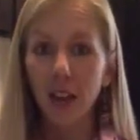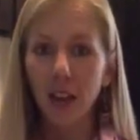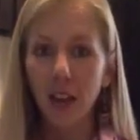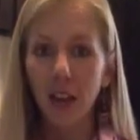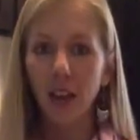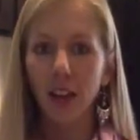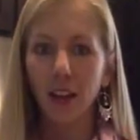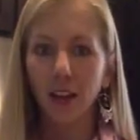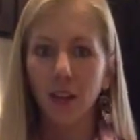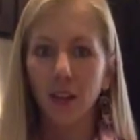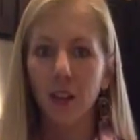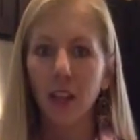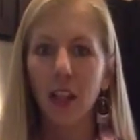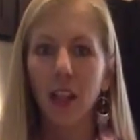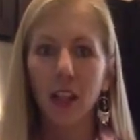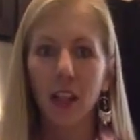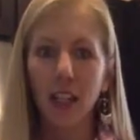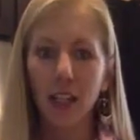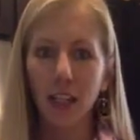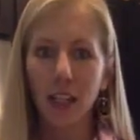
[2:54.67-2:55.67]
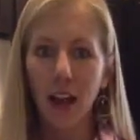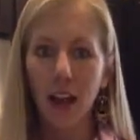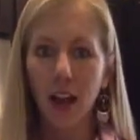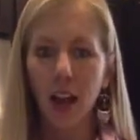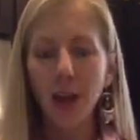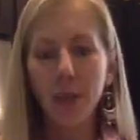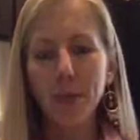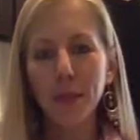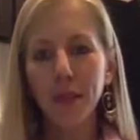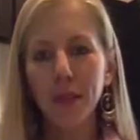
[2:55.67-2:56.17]
with olive oil on
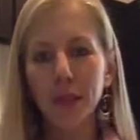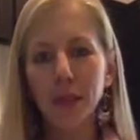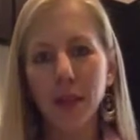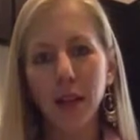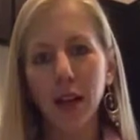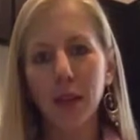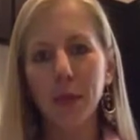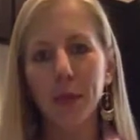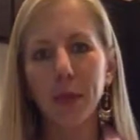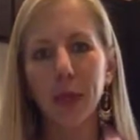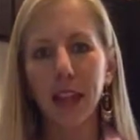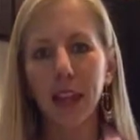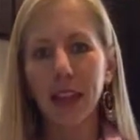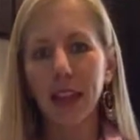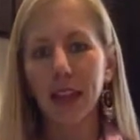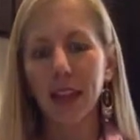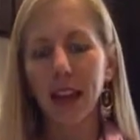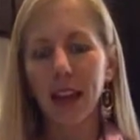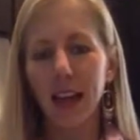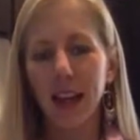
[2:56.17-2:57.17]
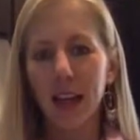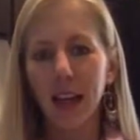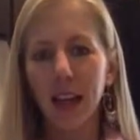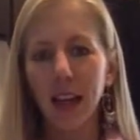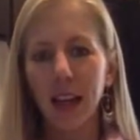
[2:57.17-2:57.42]
top. This will help it get that